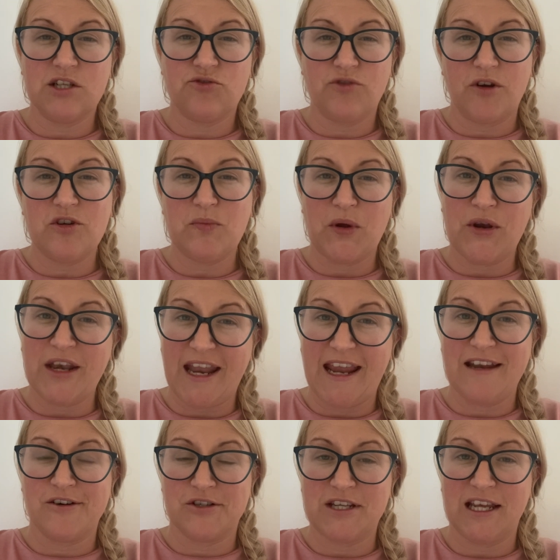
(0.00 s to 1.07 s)
It's around about
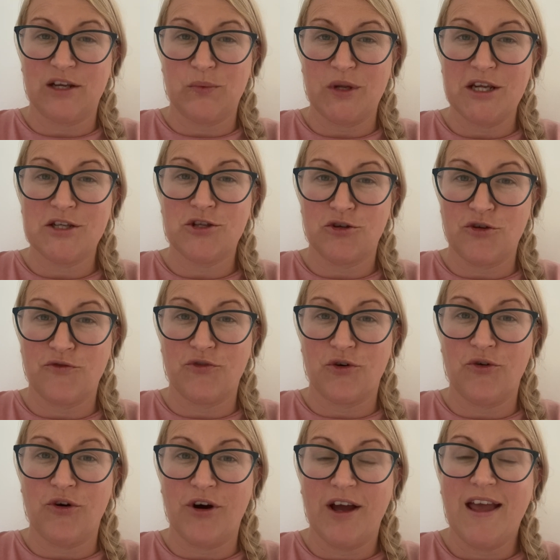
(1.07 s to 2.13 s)
9 or 10 weeks that you've
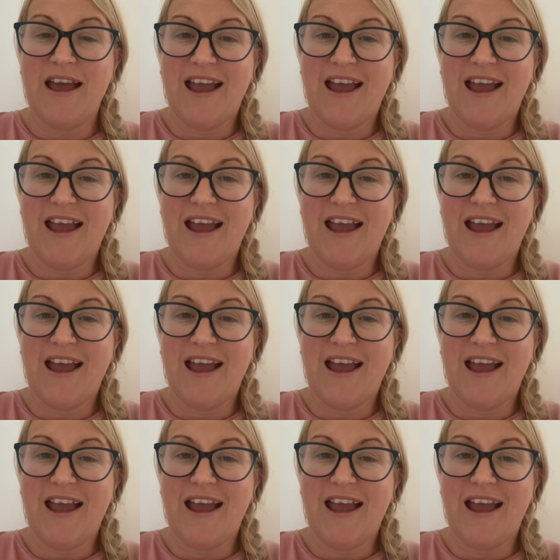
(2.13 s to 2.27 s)
got